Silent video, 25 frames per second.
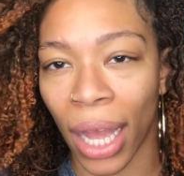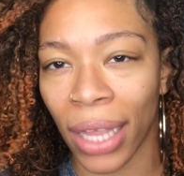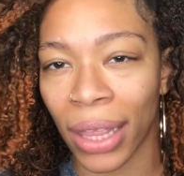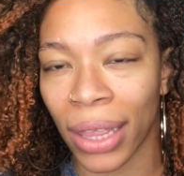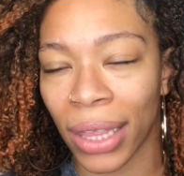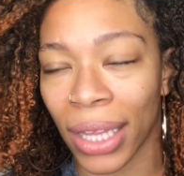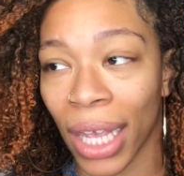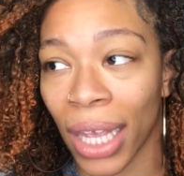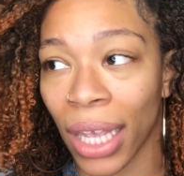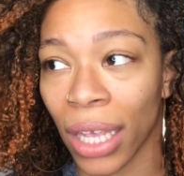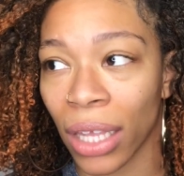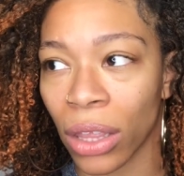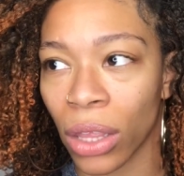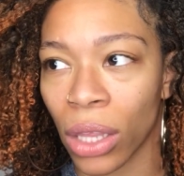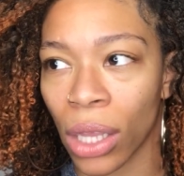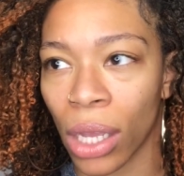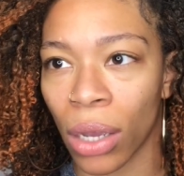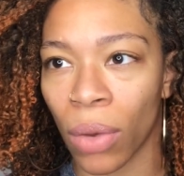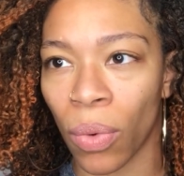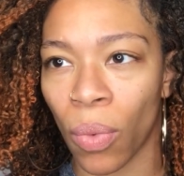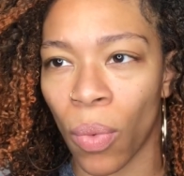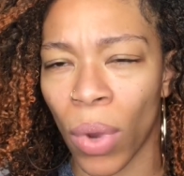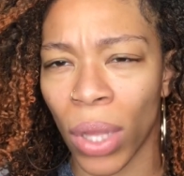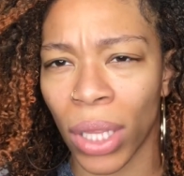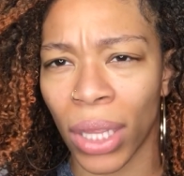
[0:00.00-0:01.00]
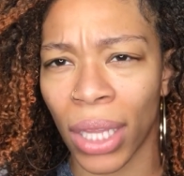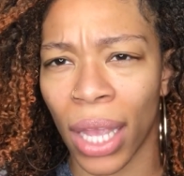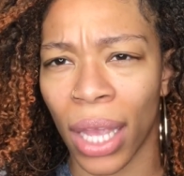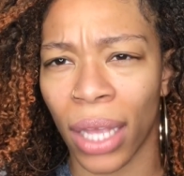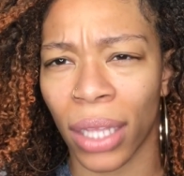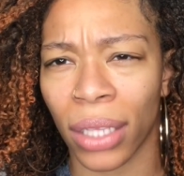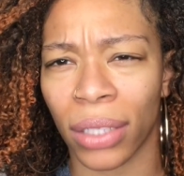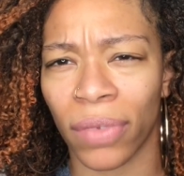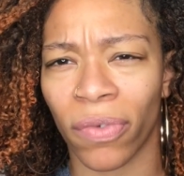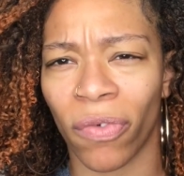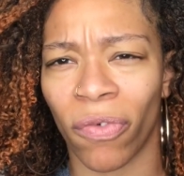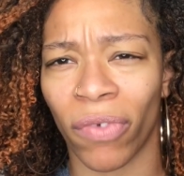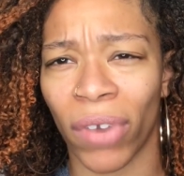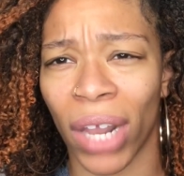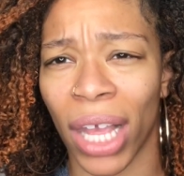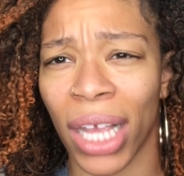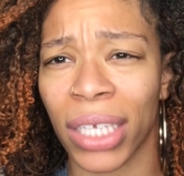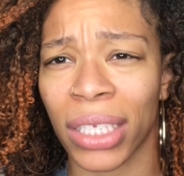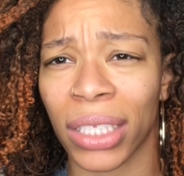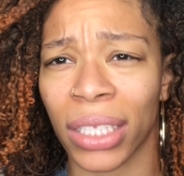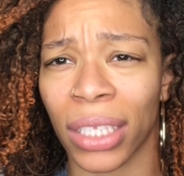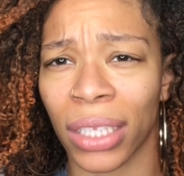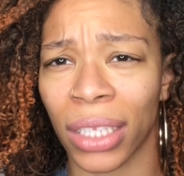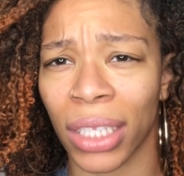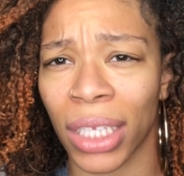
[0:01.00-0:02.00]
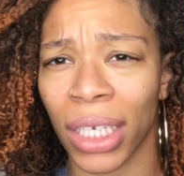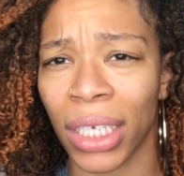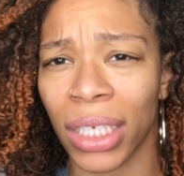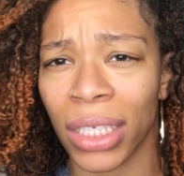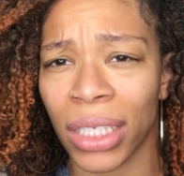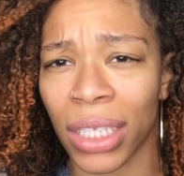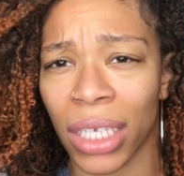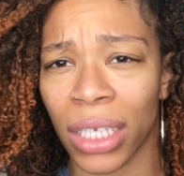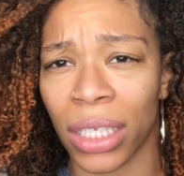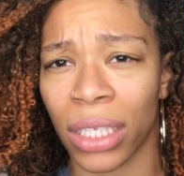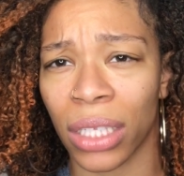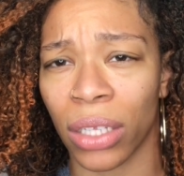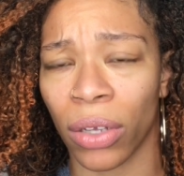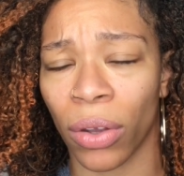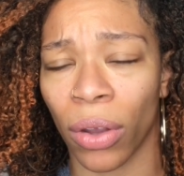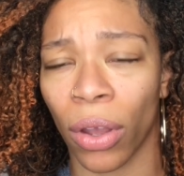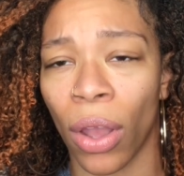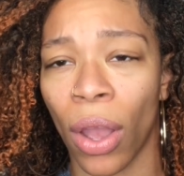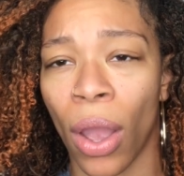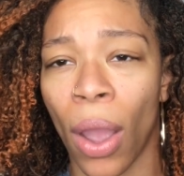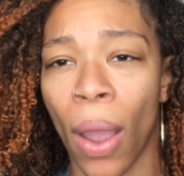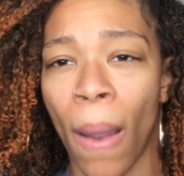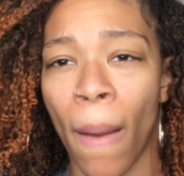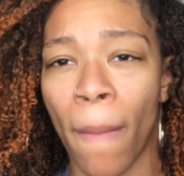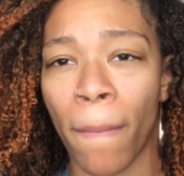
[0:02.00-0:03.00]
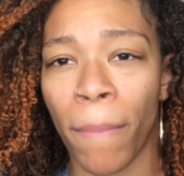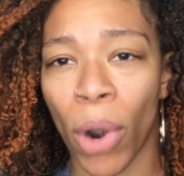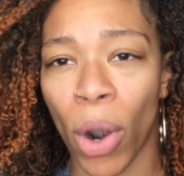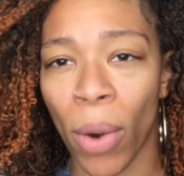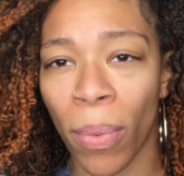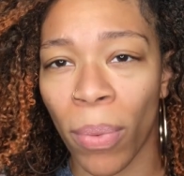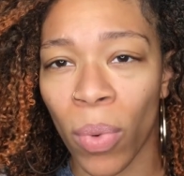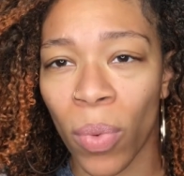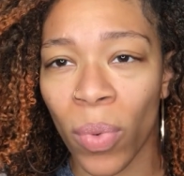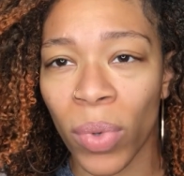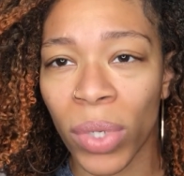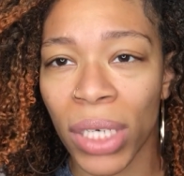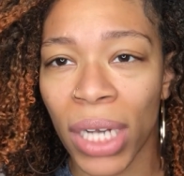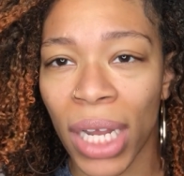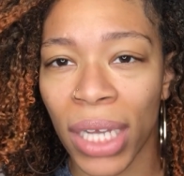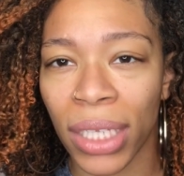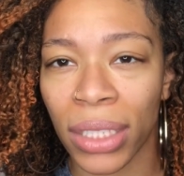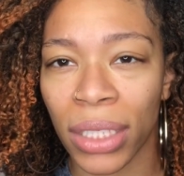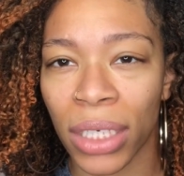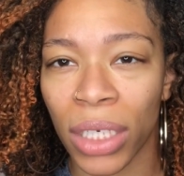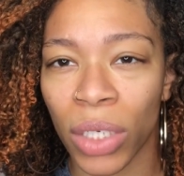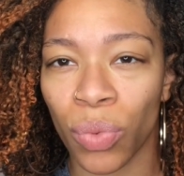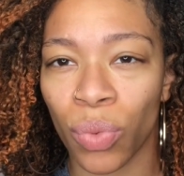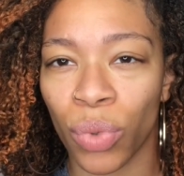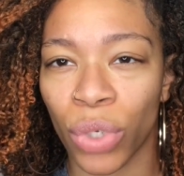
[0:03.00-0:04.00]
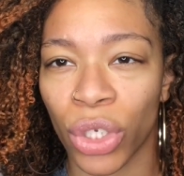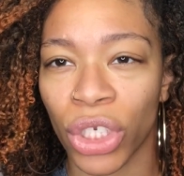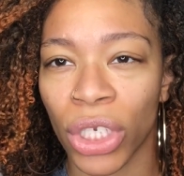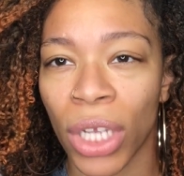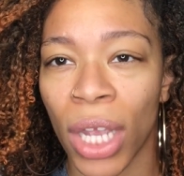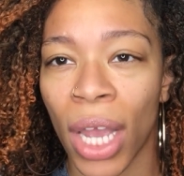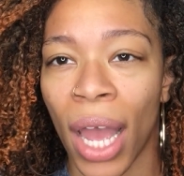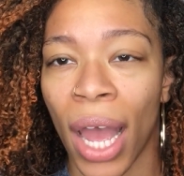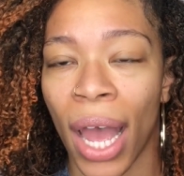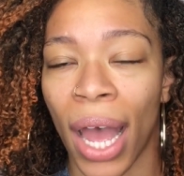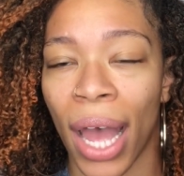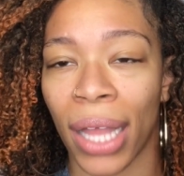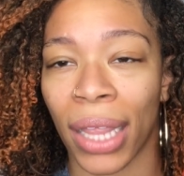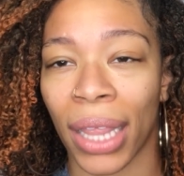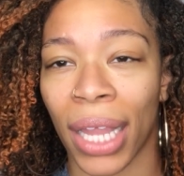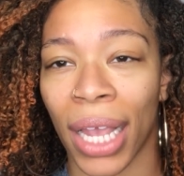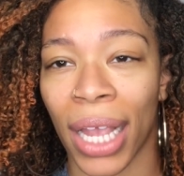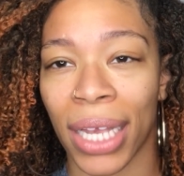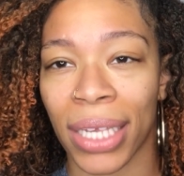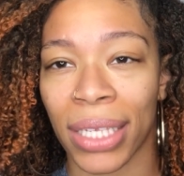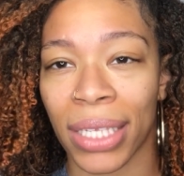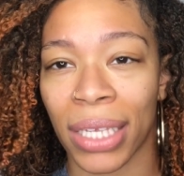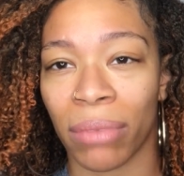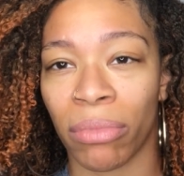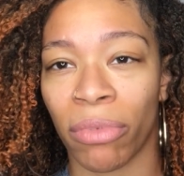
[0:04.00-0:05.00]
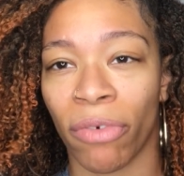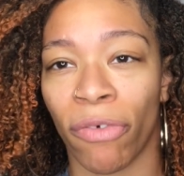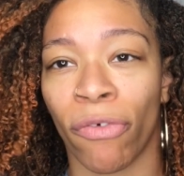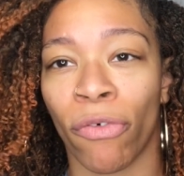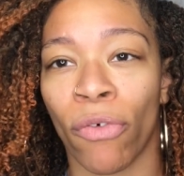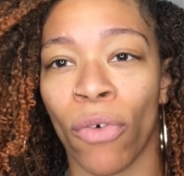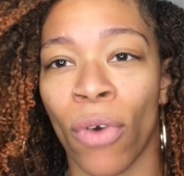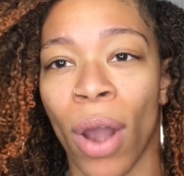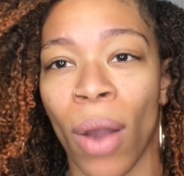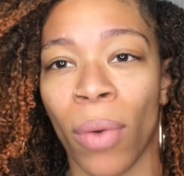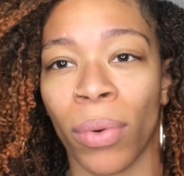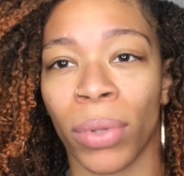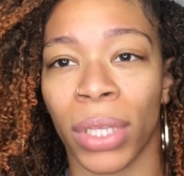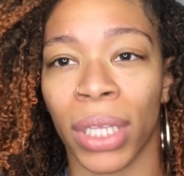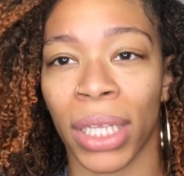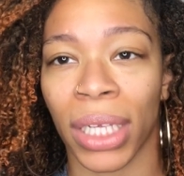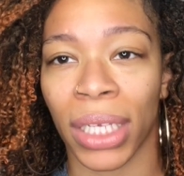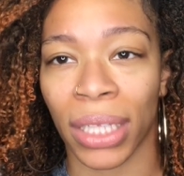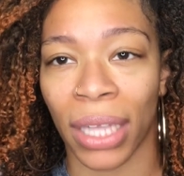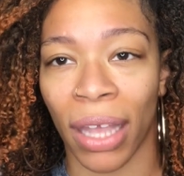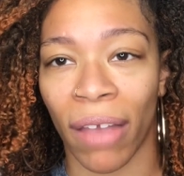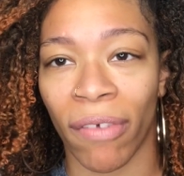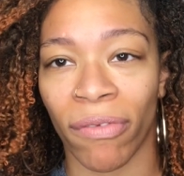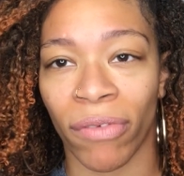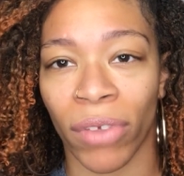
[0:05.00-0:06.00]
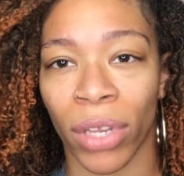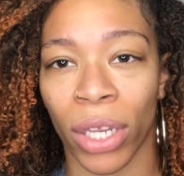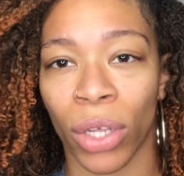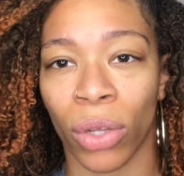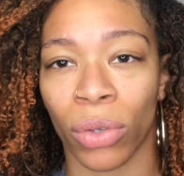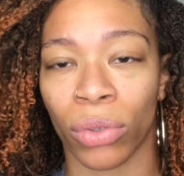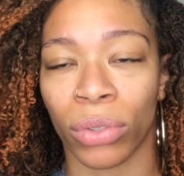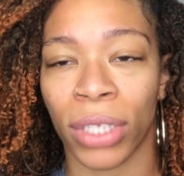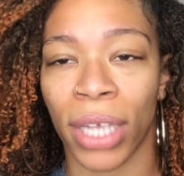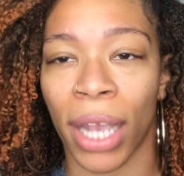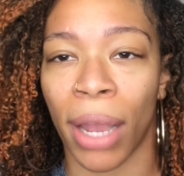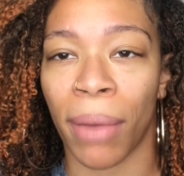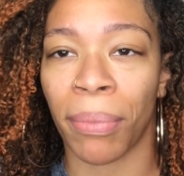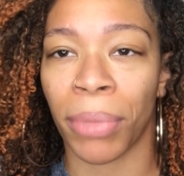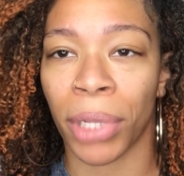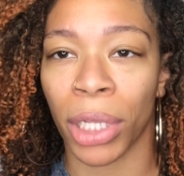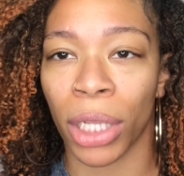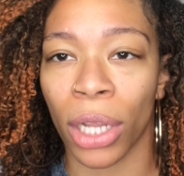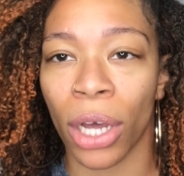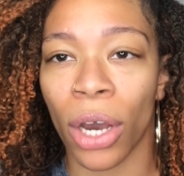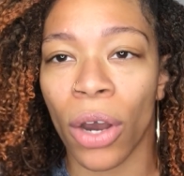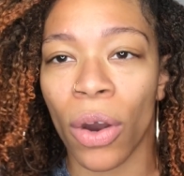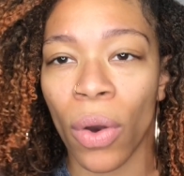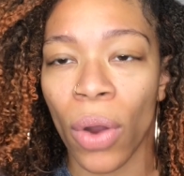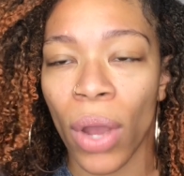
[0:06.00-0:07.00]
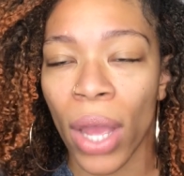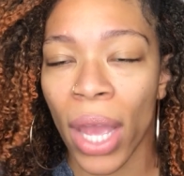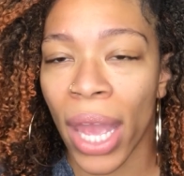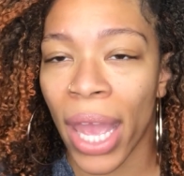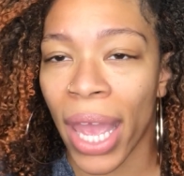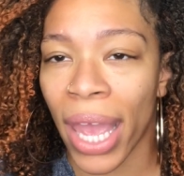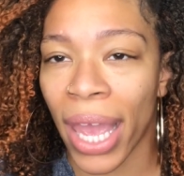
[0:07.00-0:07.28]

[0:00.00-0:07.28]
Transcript: I think the one that flakes the least is the purple one I did, which I, like I said before, I will link that video down below.